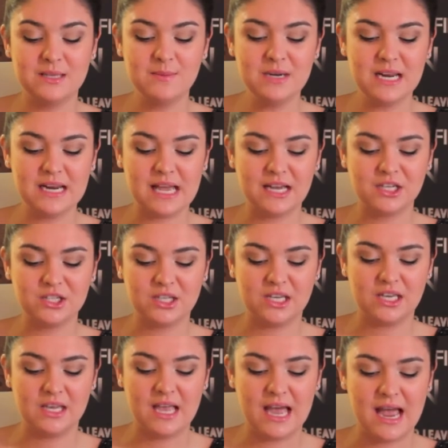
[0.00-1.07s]
Someone had
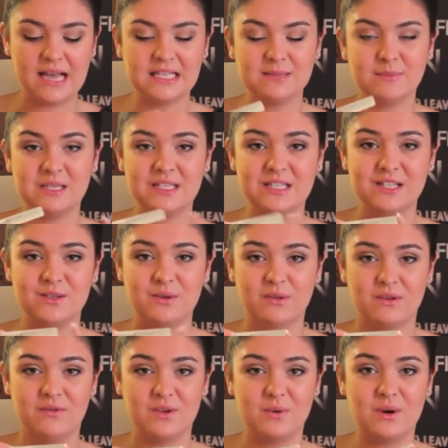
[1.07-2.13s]
actually asked me to do
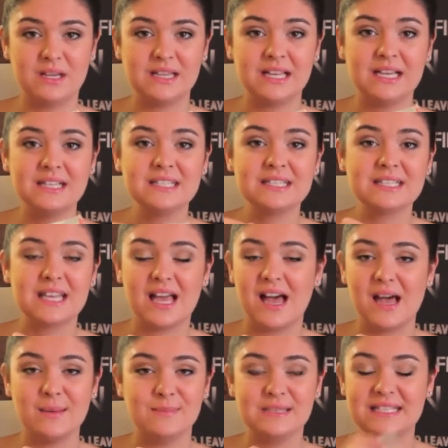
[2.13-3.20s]
a review on this.
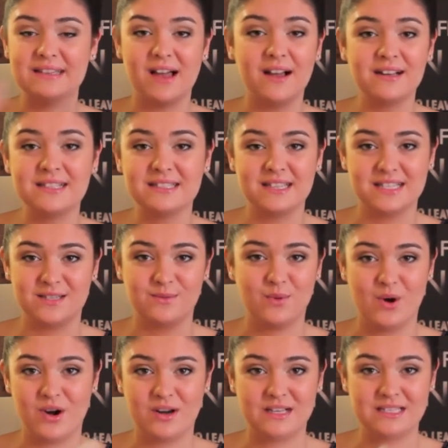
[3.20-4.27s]
Um, sucks, doesn't
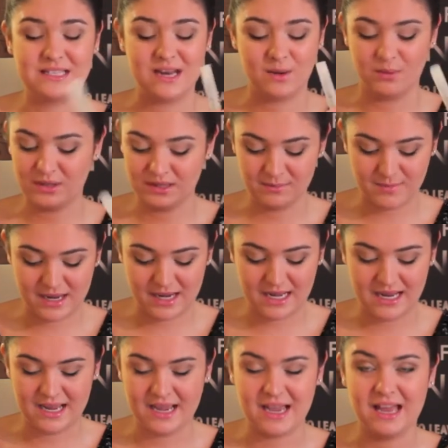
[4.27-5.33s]
work, it's not worth the money.
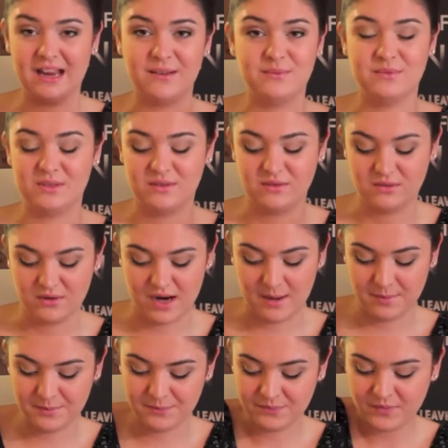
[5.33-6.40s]
I,
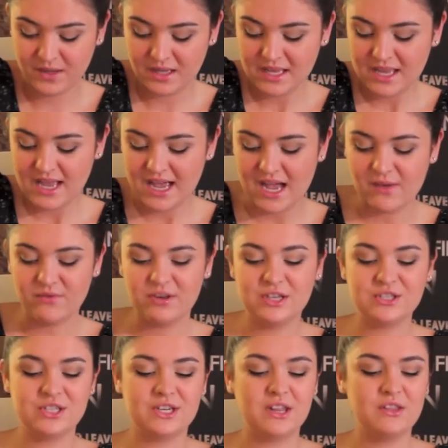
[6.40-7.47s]
crap. I
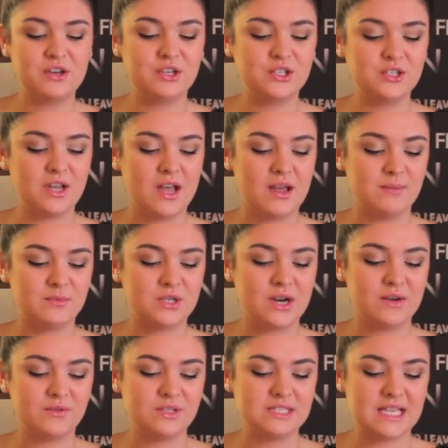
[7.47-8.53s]
finished another um,
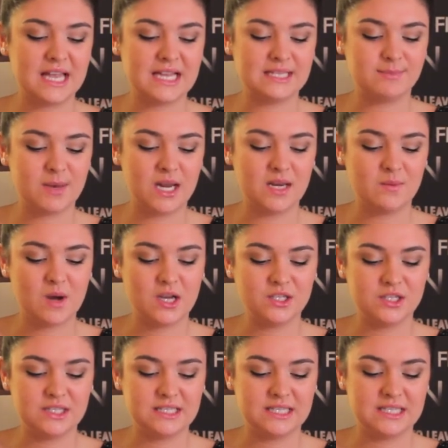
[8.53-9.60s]
travel size body wash.
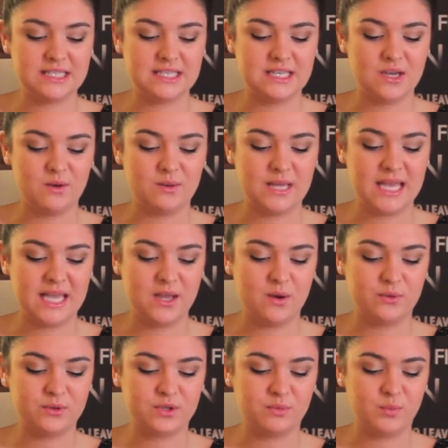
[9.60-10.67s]
This is the Olay
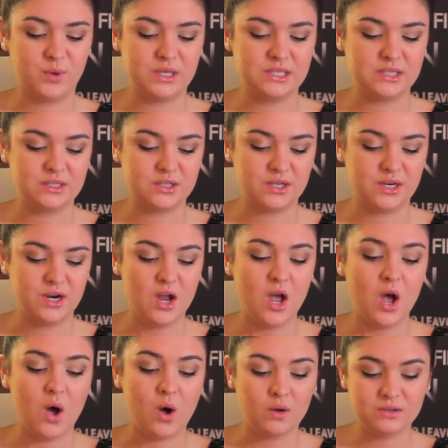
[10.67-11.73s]
Ultra Moisture,
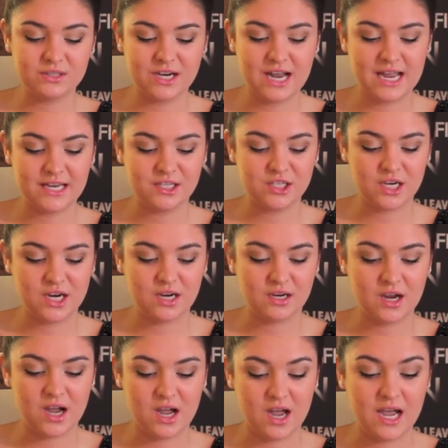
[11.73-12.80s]
Ultra Hydrate,
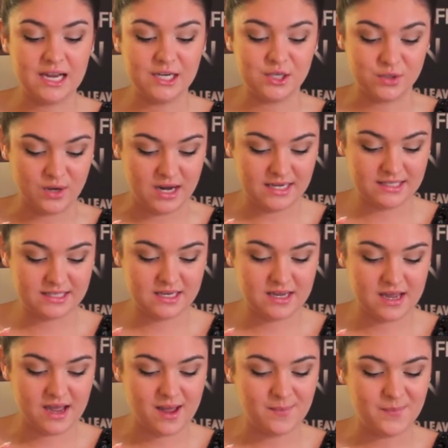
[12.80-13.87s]
Hydrate
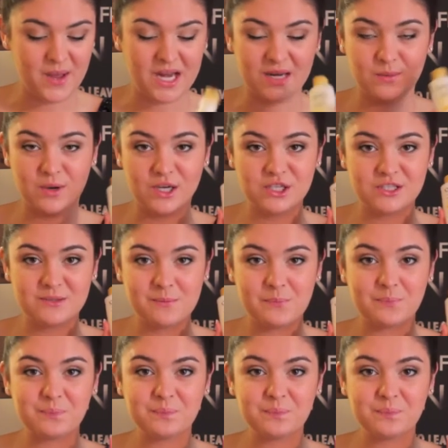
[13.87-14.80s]
um, Body Wash.